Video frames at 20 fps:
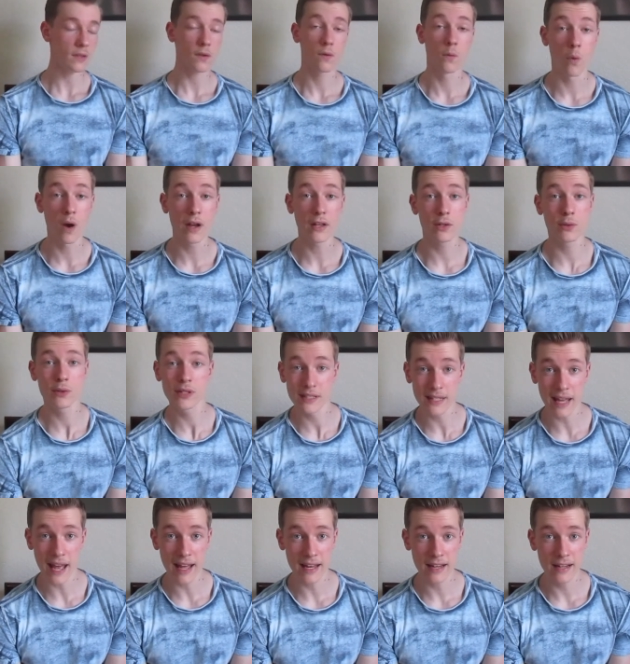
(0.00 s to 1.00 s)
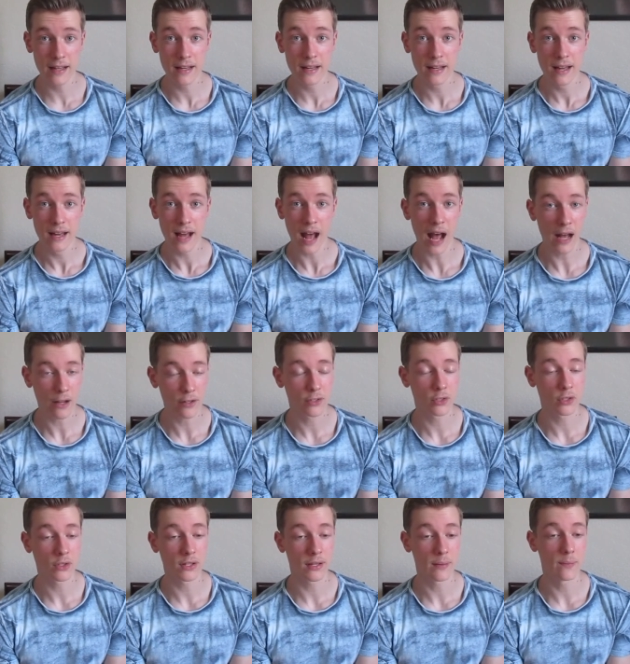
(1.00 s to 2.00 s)
what you said
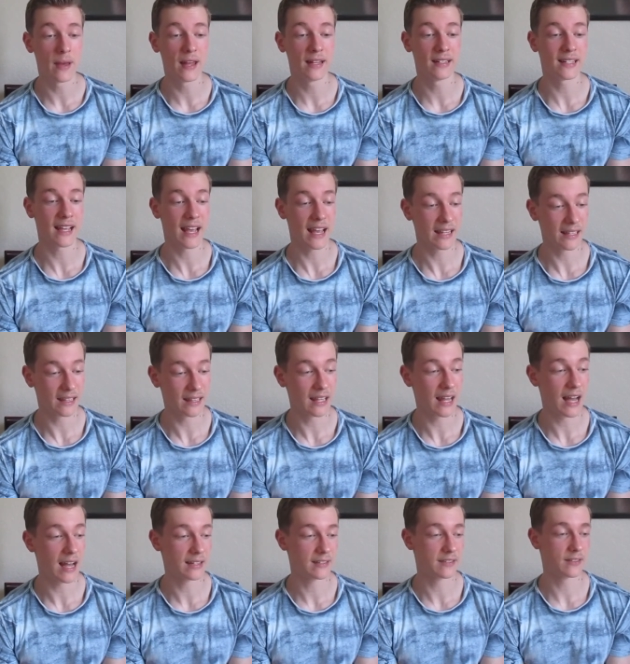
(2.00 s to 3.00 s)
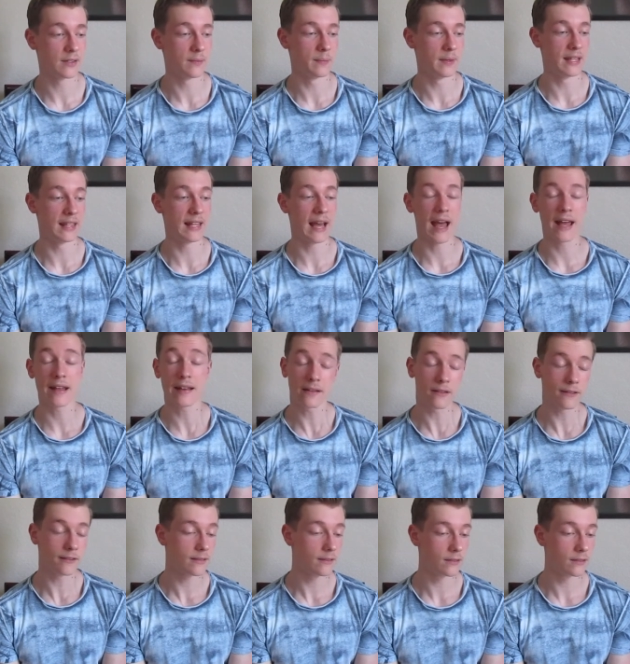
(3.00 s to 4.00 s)
actually meant a lot to me that
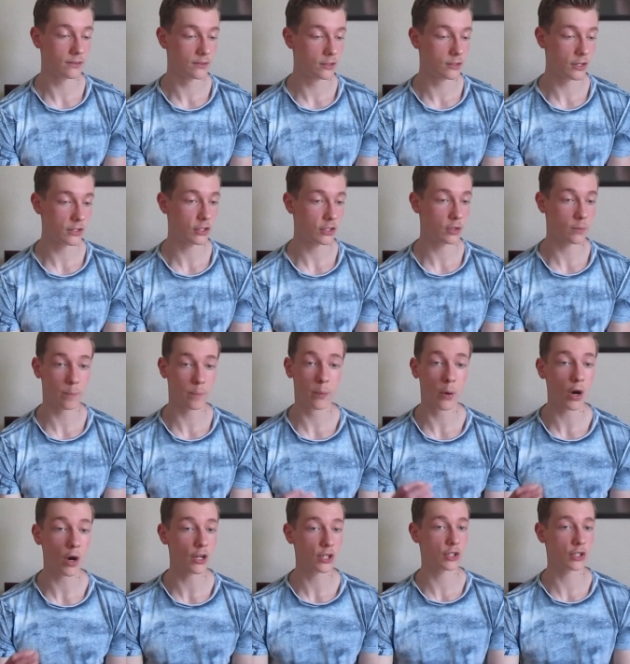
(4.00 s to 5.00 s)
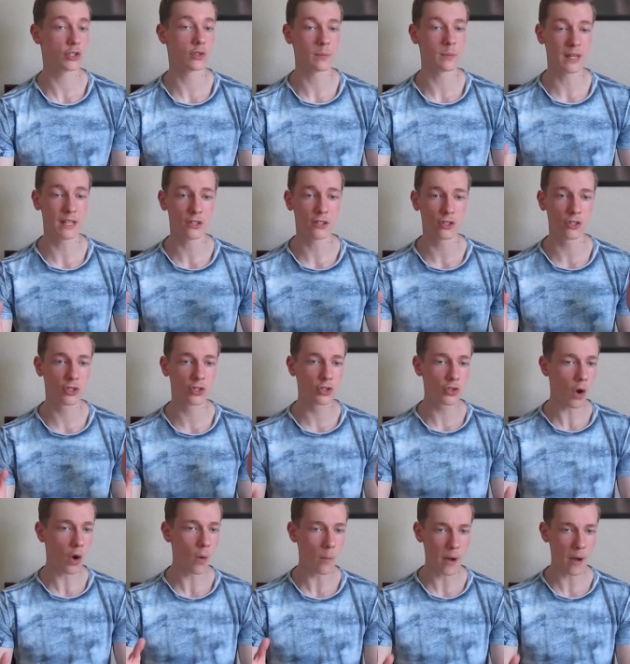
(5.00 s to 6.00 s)
just pushed me
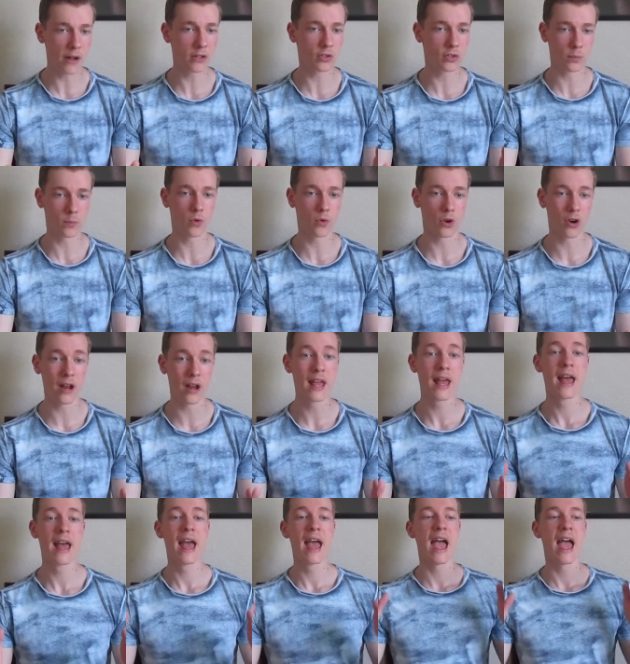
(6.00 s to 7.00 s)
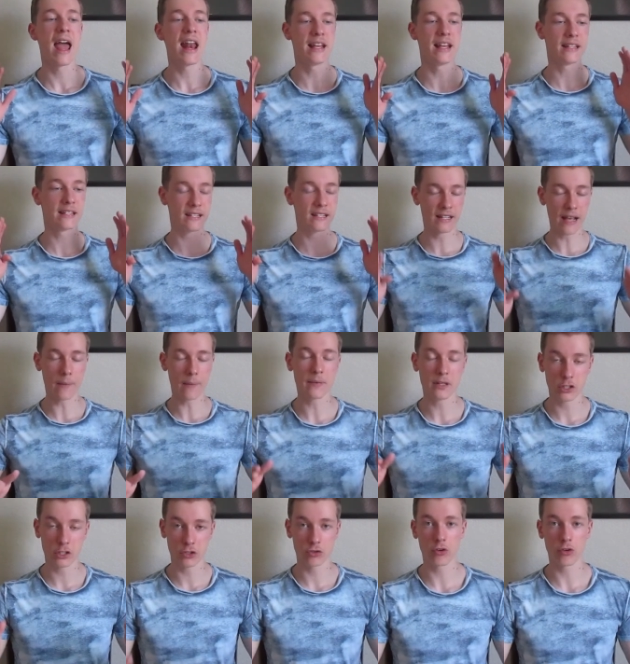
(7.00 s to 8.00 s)
so much more and it set
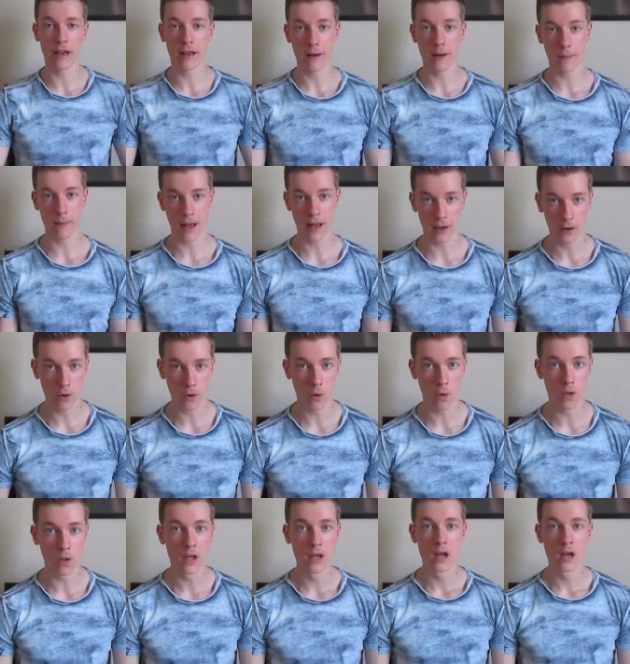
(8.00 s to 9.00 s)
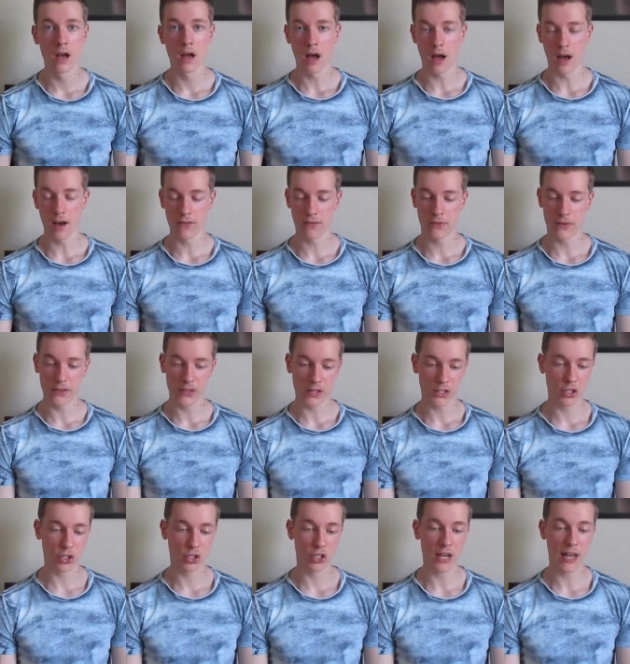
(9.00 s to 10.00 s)
me straight on my goal uh, for
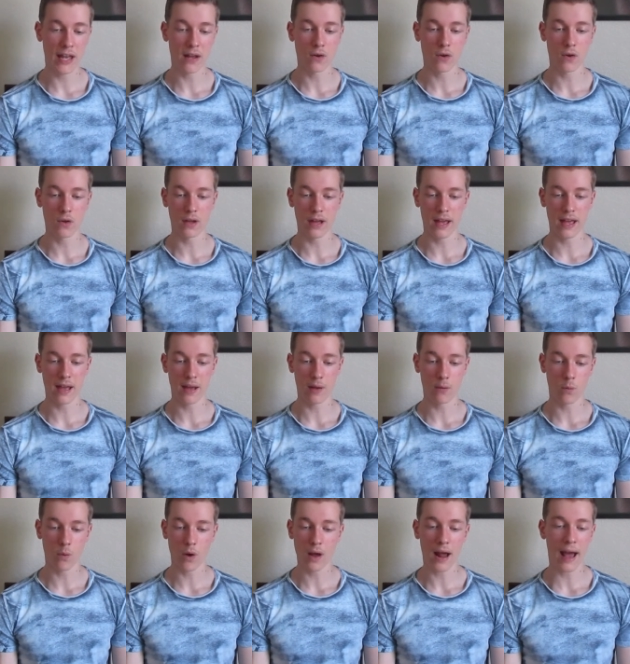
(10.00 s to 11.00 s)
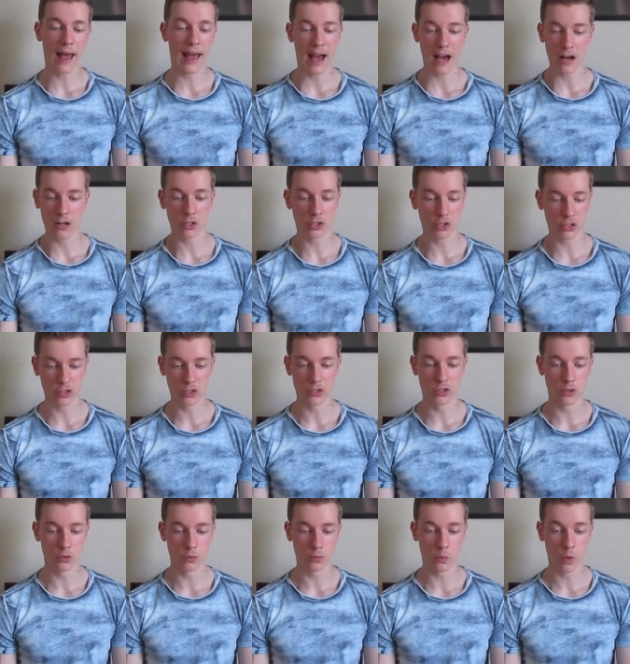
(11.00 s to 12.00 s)
this channel and what I actually
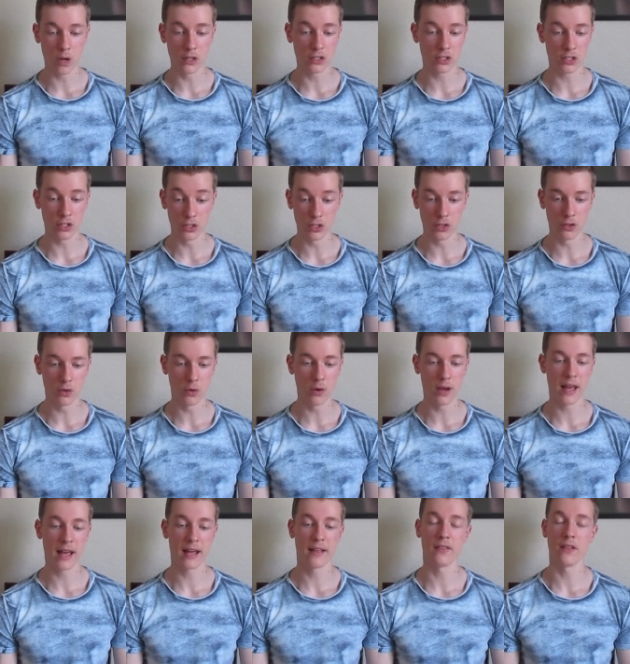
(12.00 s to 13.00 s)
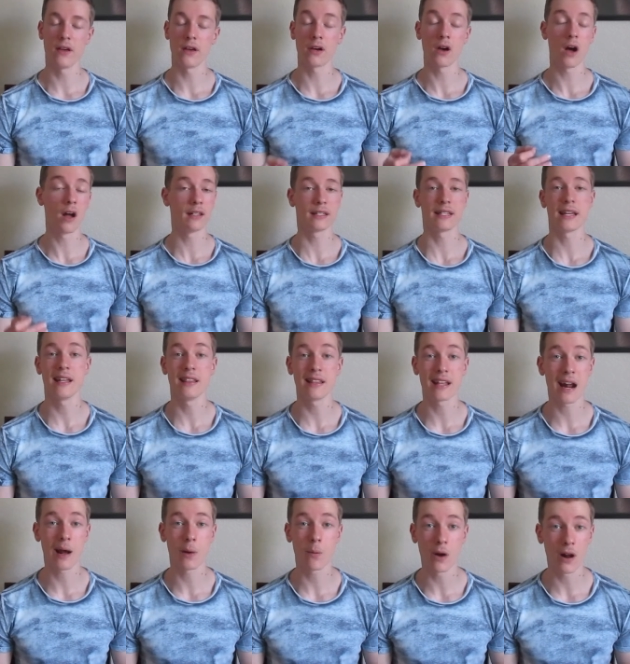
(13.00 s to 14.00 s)
do want to do and the content
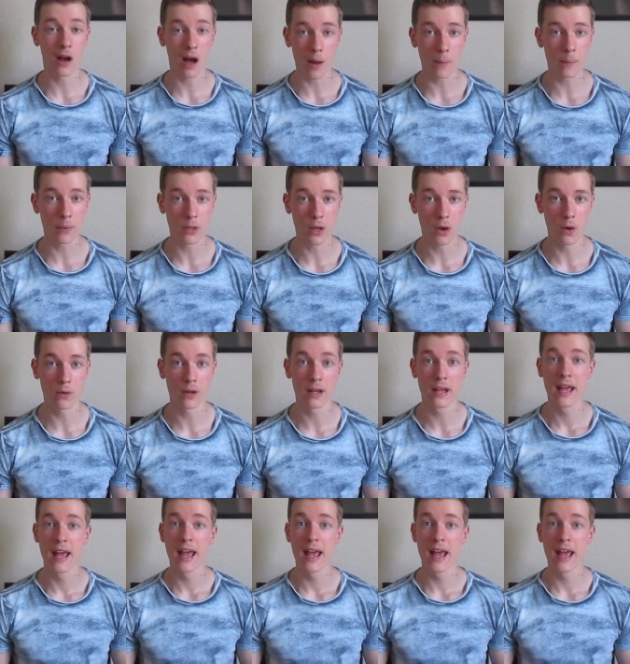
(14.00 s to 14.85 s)
that I want to upload